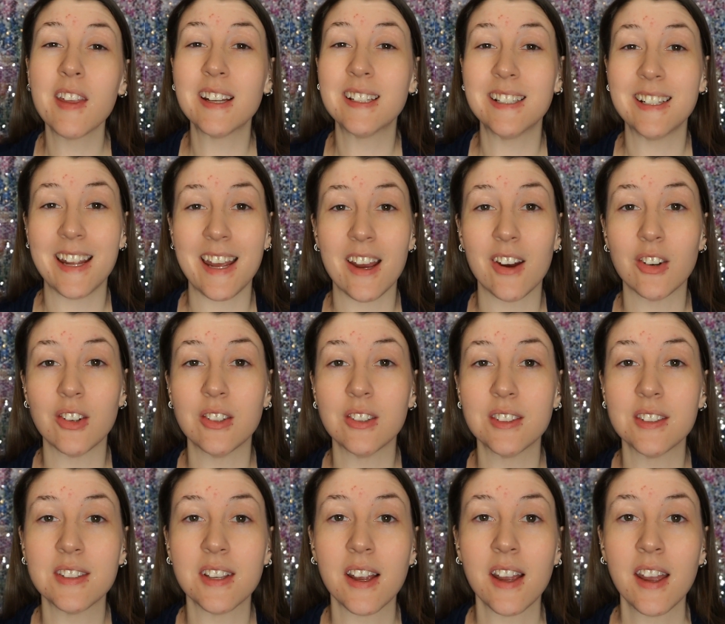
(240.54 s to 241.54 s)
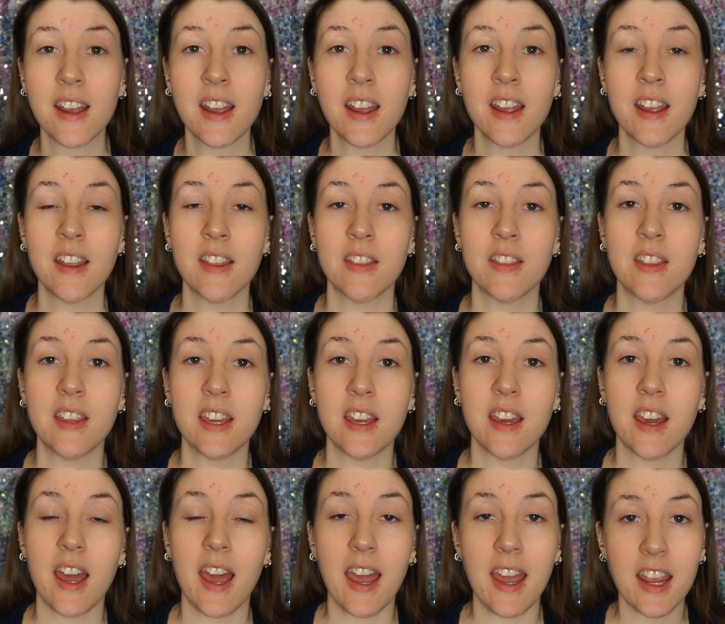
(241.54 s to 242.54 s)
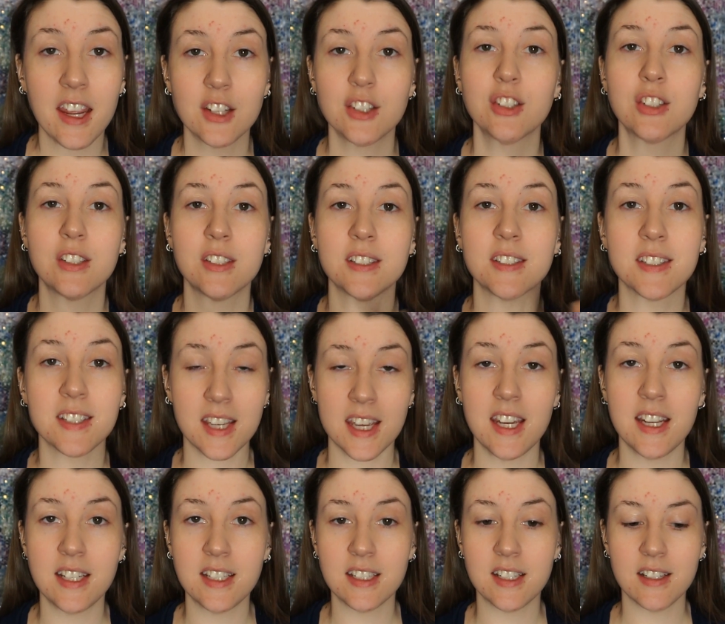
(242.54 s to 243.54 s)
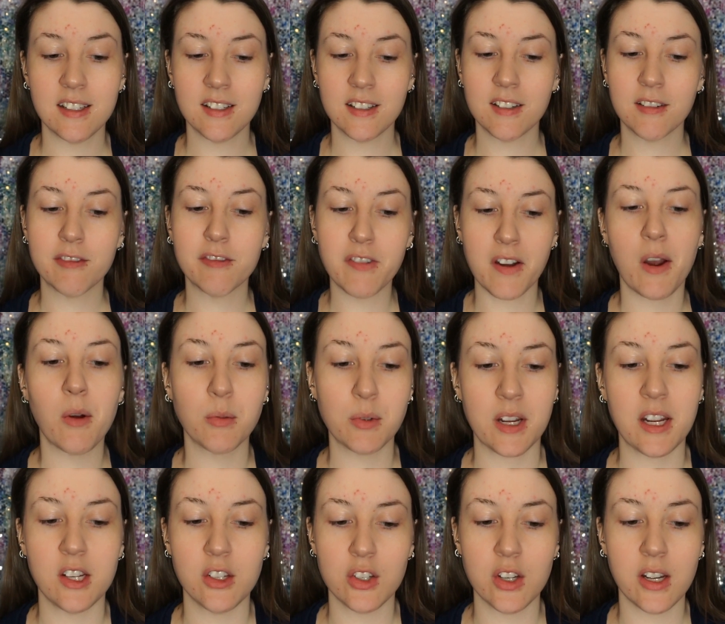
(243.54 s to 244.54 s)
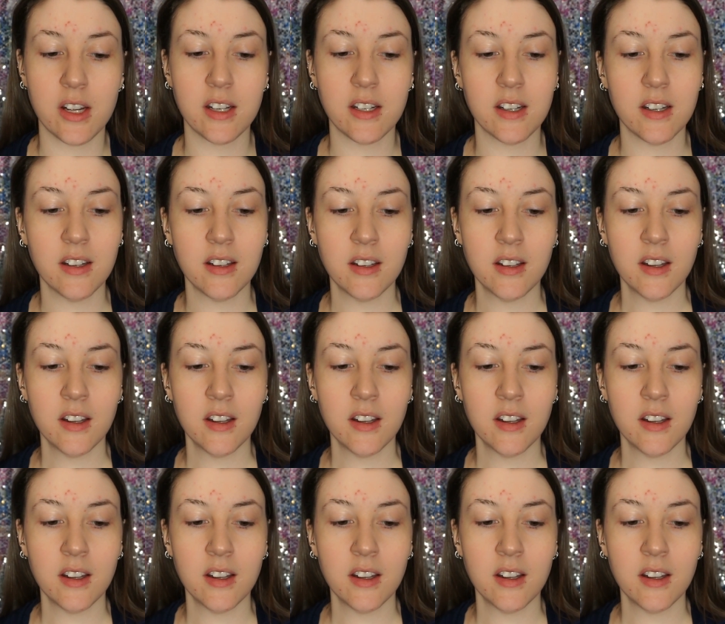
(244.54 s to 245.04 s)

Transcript: that nails the aged skin foundation